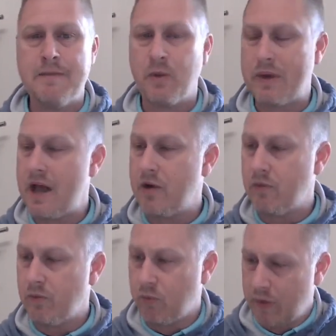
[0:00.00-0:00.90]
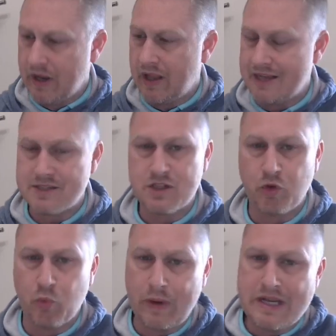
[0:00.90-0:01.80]
we got to realize
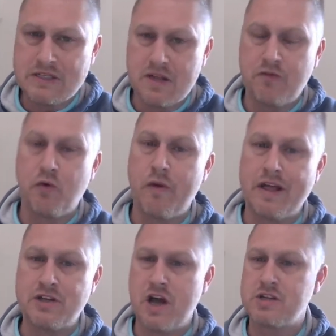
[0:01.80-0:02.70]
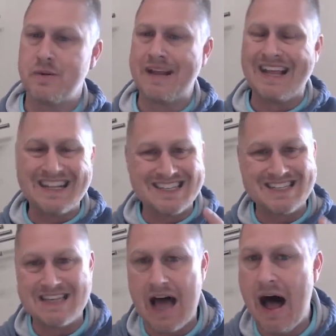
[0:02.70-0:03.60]
the reason for that judgment it
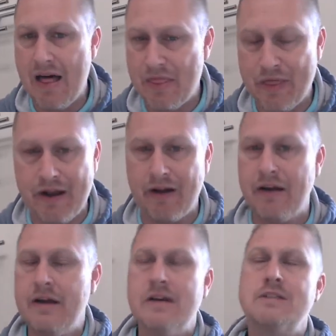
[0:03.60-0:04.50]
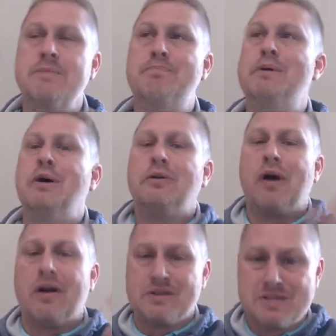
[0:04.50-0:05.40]
is not there to
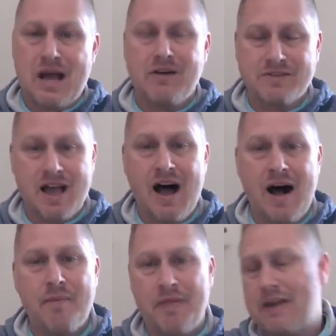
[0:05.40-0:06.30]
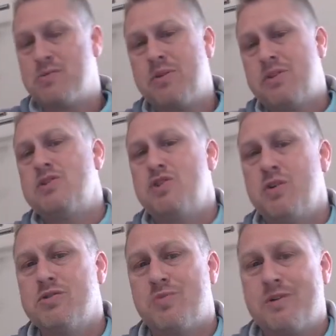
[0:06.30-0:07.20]
build ourselves up that's what the
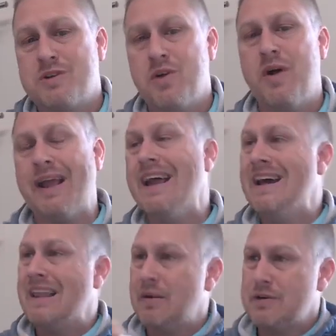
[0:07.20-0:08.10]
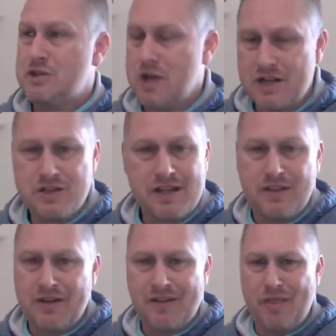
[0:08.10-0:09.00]
jews were doing they were judging
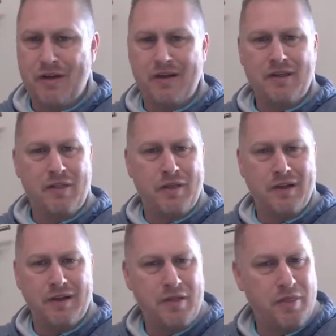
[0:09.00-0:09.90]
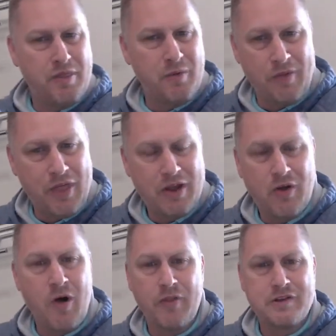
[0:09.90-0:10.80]
the the the what they
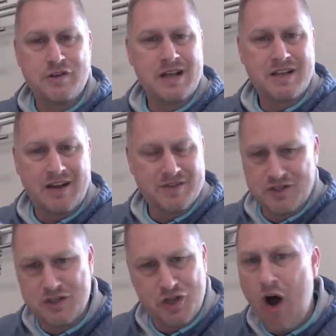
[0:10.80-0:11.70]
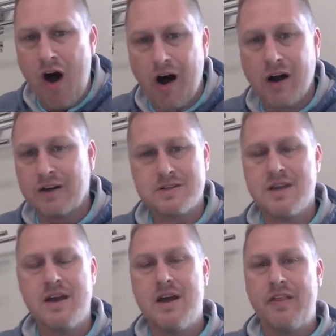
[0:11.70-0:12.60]
called the gentiles
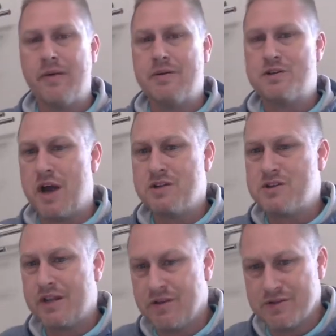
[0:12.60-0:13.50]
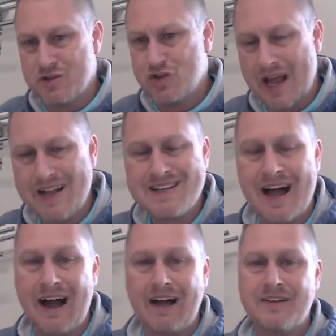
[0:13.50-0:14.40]
dogs they were judging those
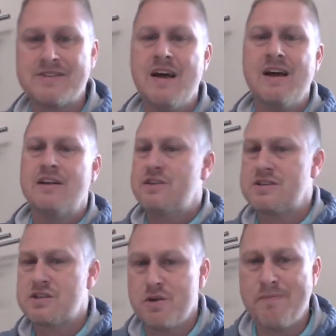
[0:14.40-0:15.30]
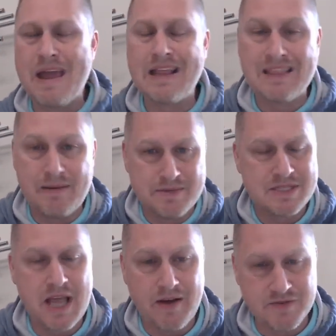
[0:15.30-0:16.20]
gentiles just to make
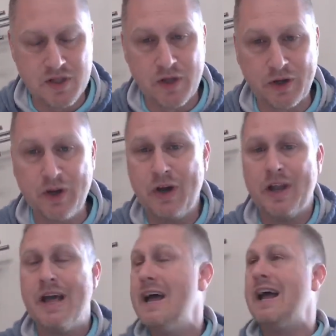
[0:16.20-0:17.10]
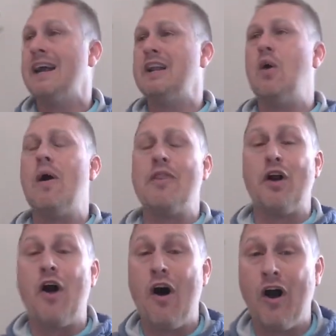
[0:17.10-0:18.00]
themselves look good and you know what
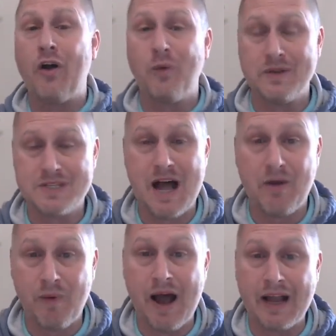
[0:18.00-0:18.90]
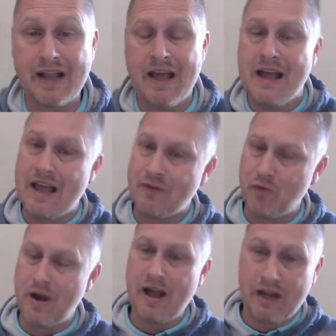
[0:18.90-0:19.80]
their heart was not right and
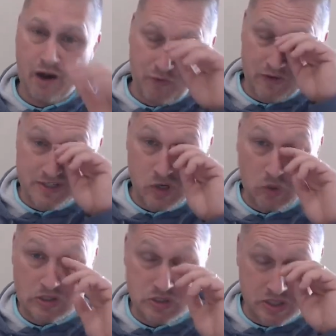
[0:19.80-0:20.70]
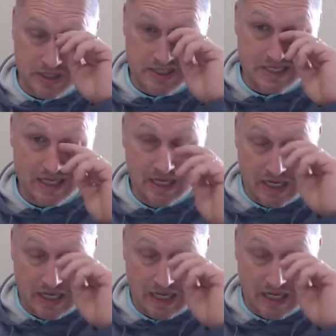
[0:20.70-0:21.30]
if we're not careful as christians